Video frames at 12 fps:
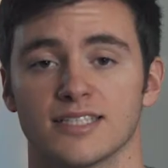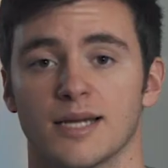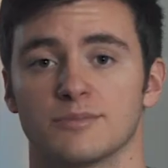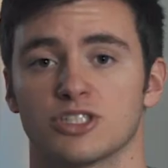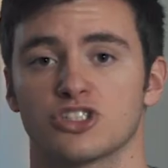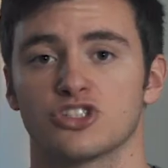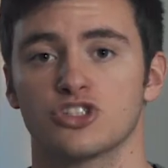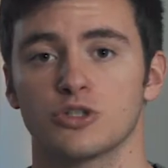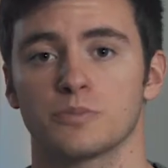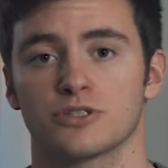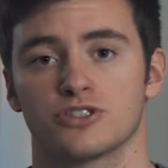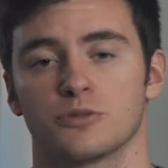of times it's
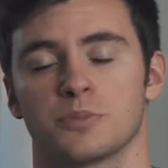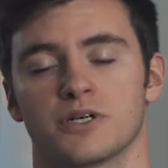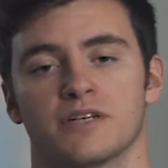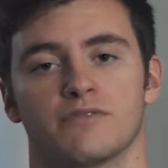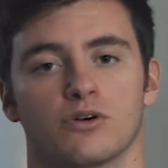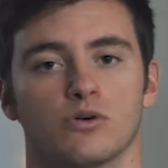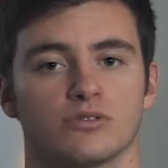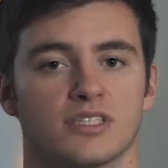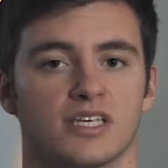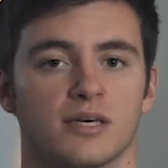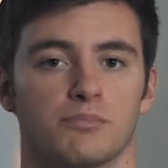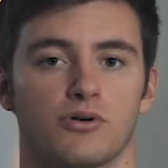super difficult
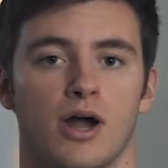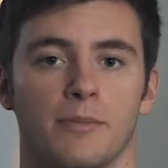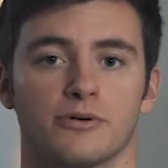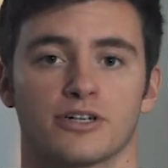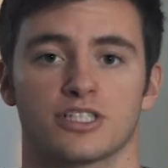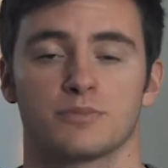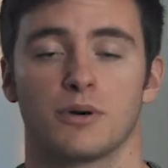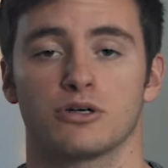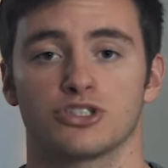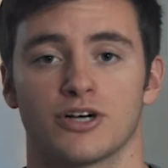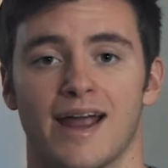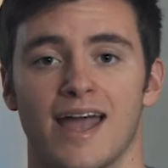to get proper
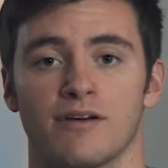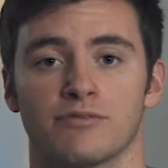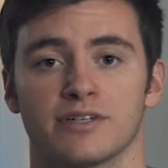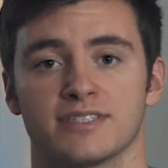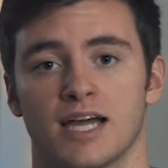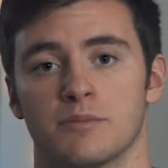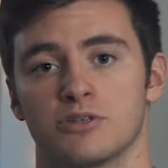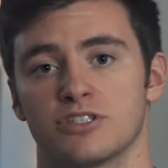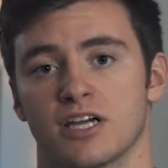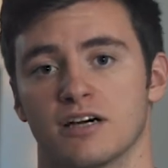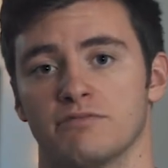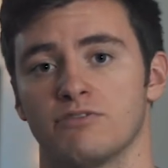exposure every time you
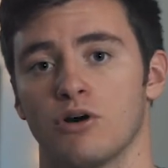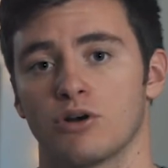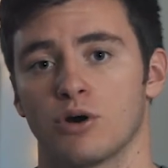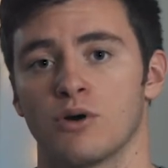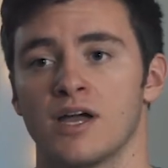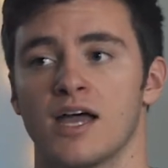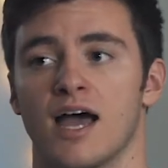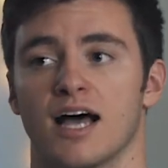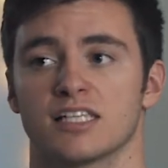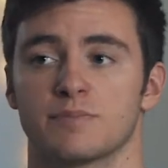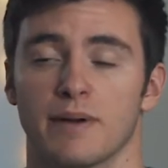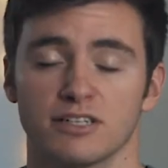take a photo,
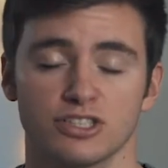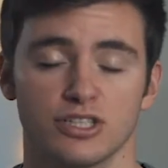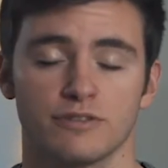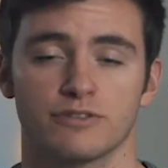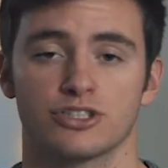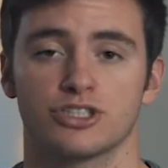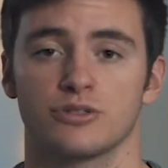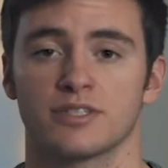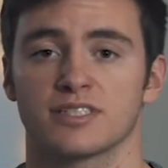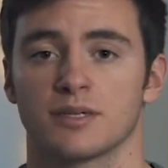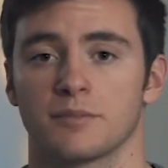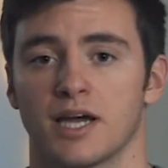especially if you're
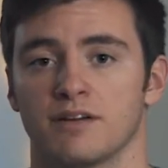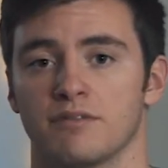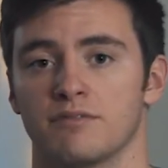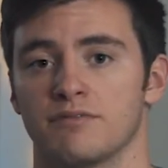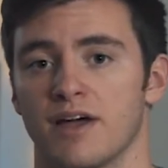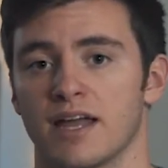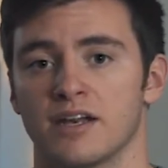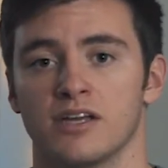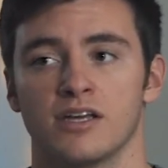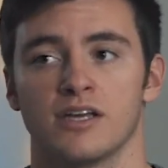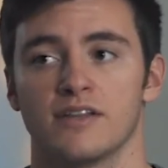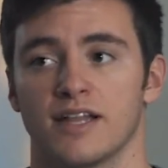shooting some kind of event
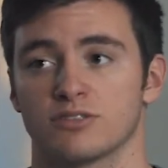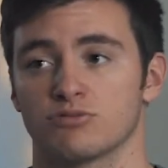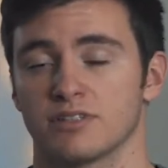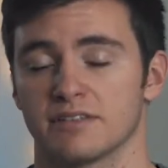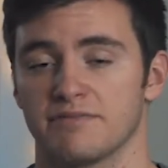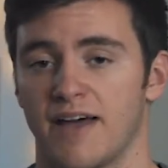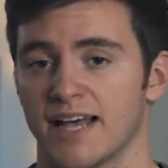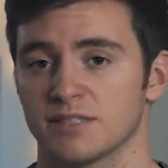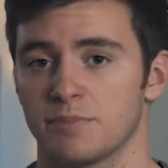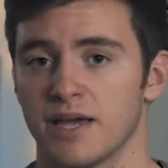that's really fast